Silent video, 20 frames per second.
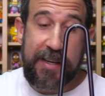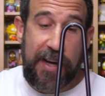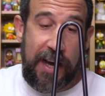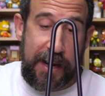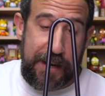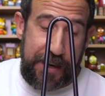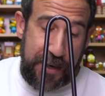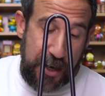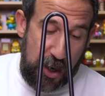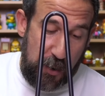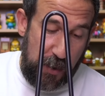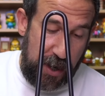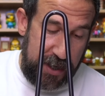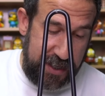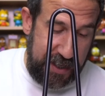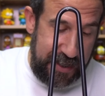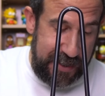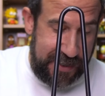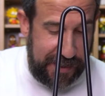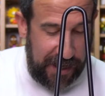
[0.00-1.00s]
I know I
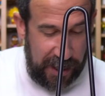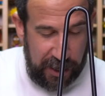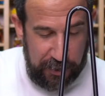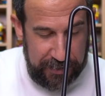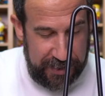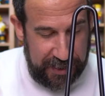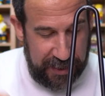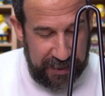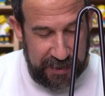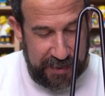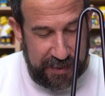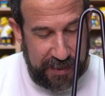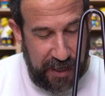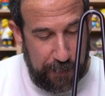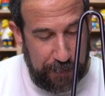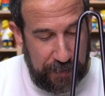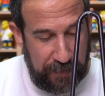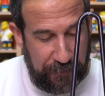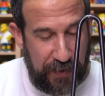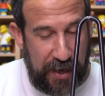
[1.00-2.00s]
didn't say I was gonna
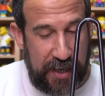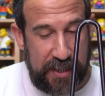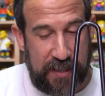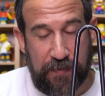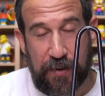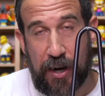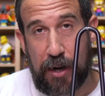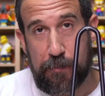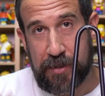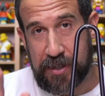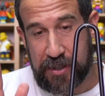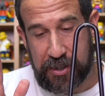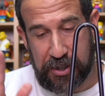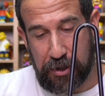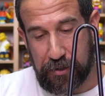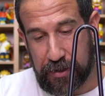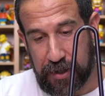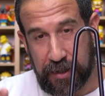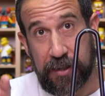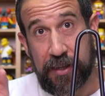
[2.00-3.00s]
stop the fast, I'm just
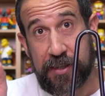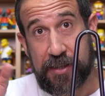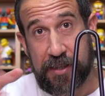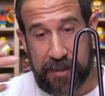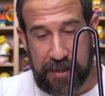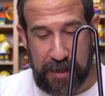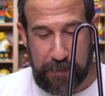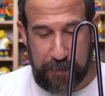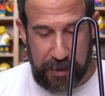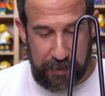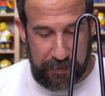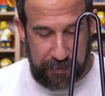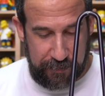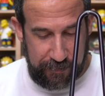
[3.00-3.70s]
joking, let's just keep going.